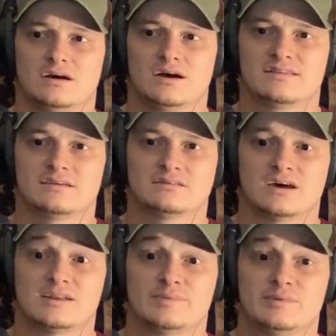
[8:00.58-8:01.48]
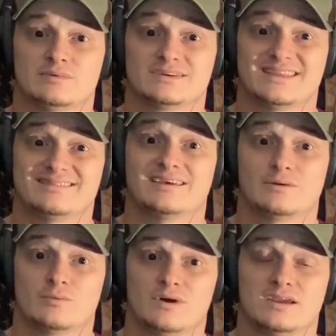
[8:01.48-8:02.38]
I think a lot of people get
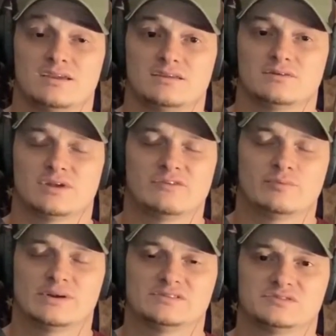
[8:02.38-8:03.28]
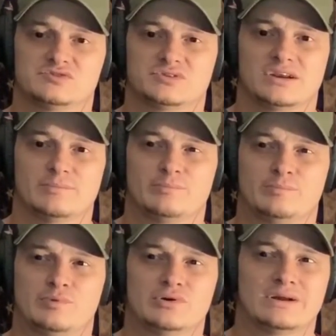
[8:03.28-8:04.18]
that way. Everybody's just trying to
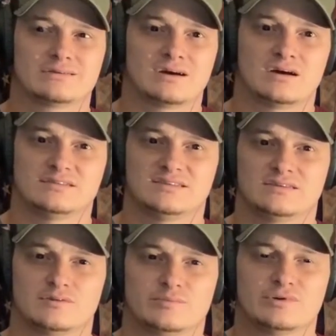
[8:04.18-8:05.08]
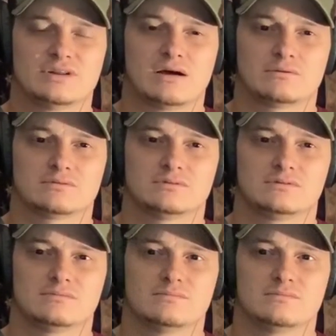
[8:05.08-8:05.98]
put out content or put out
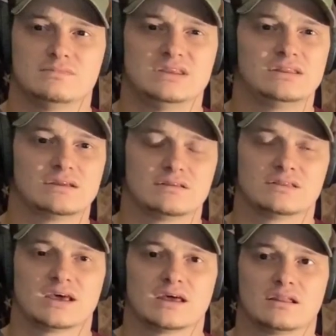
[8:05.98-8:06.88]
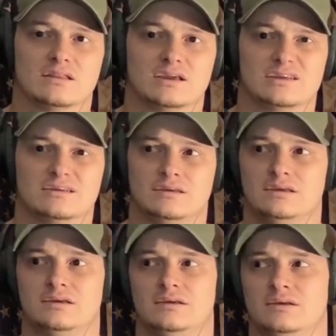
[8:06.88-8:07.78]
media that like
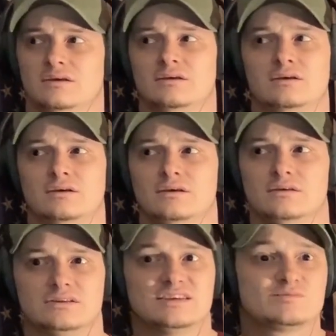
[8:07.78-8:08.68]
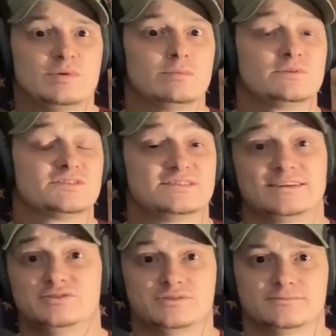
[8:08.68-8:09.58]
gets people's
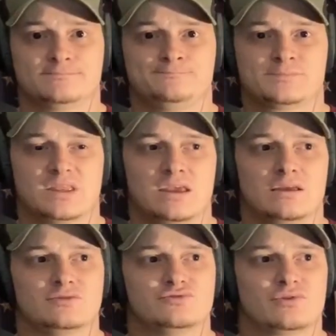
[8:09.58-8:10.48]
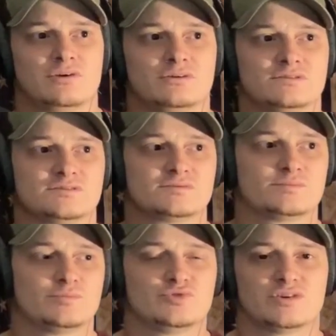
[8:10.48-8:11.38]
attention and draws
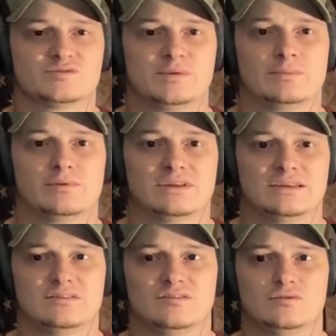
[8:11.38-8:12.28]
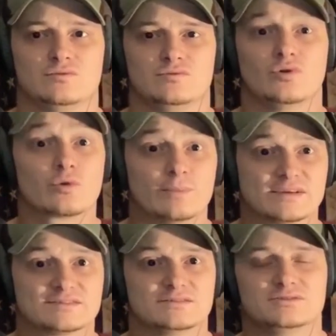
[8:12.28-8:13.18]
draws people into your
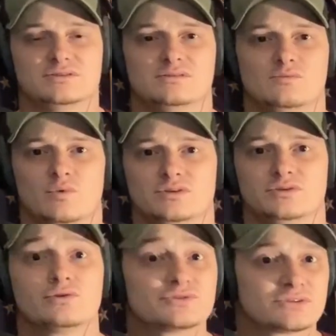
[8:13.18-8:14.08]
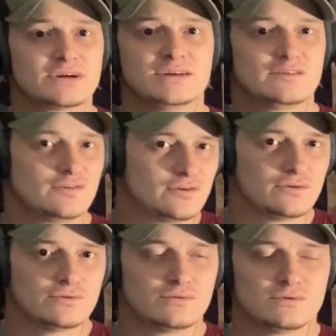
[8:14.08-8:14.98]
message and what you're trying to
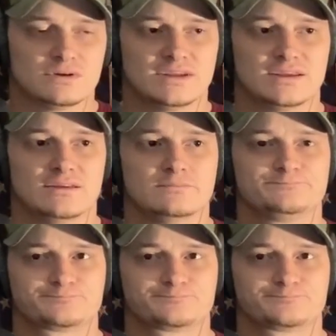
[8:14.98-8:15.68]
do and